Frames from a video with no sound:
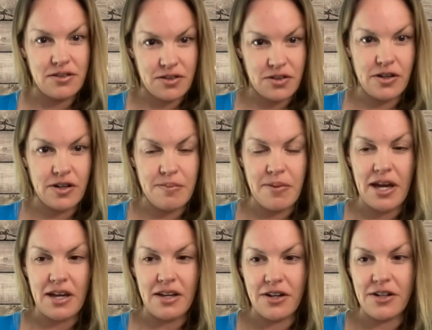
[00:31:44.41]
your
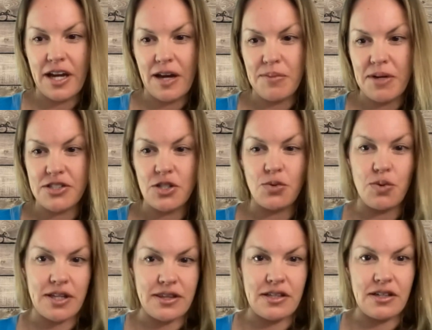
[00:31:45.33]
campaigns, or
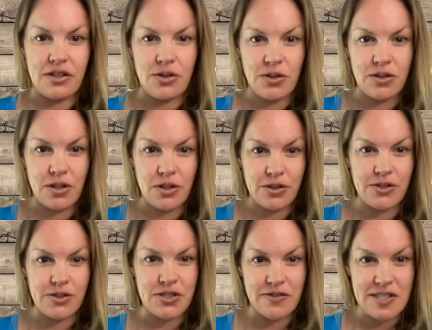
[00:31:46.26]
with the Google
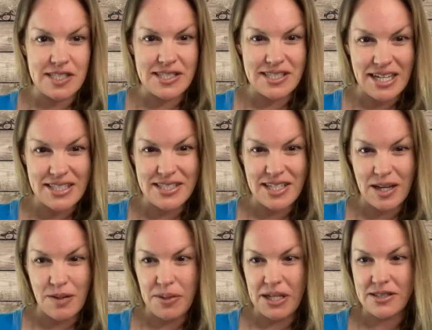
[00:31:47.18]
Local Services ads
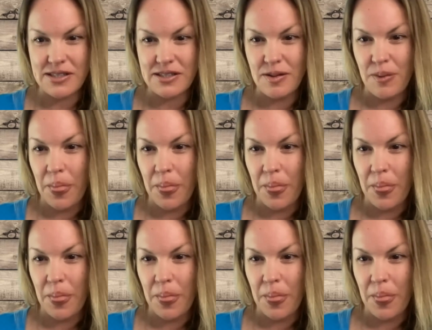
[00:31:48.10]
campaigns?